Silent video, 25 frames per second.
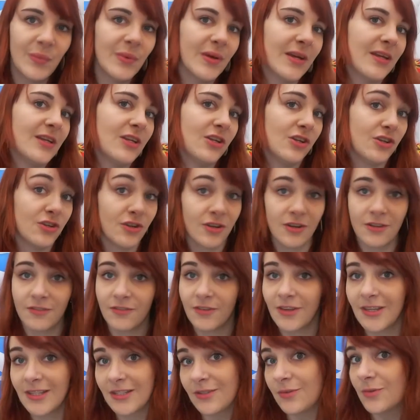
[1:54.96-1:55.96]
but you should
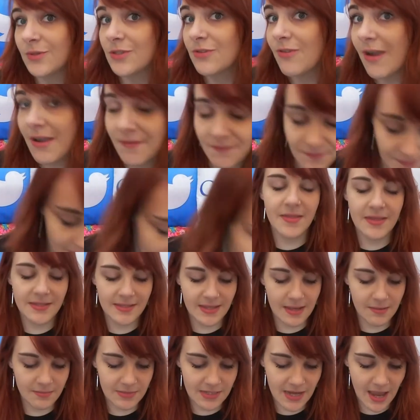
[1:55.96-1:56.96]
have because it was great. At the
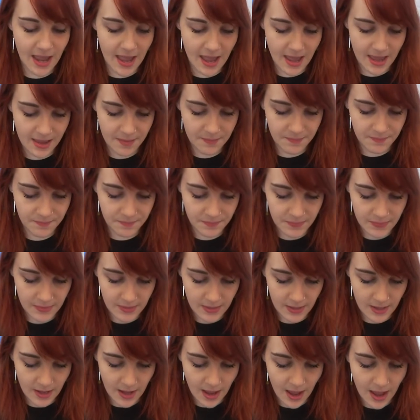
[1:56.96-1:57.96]
same time,
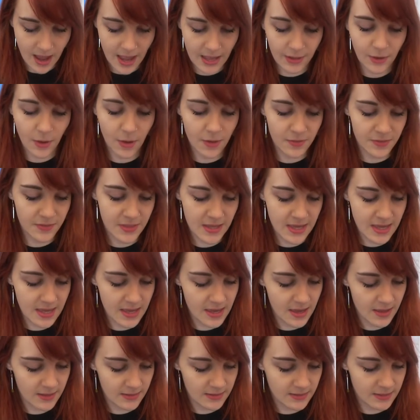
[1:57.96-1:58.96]
I got
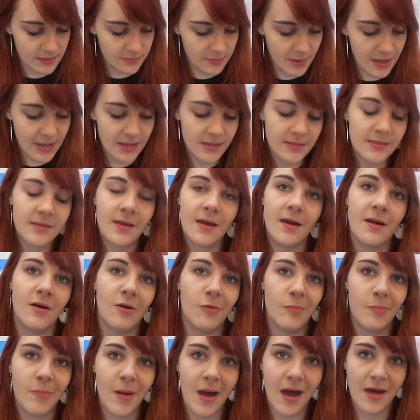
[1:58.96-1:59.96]
the Space
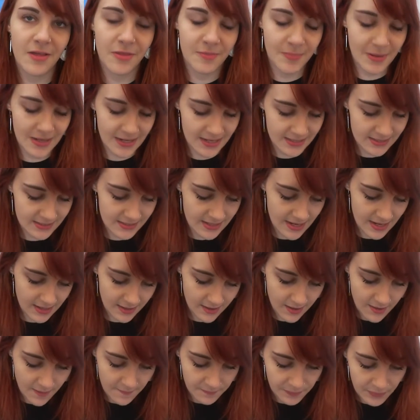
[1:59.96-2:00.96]
Girl bath ballistic,
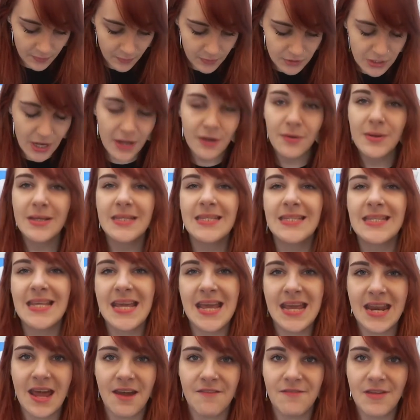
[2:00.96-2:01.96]
which I always
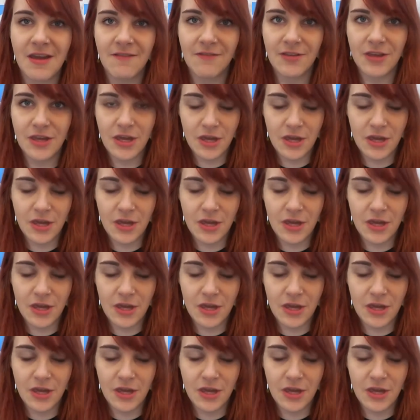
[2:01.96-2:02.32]
see and I've never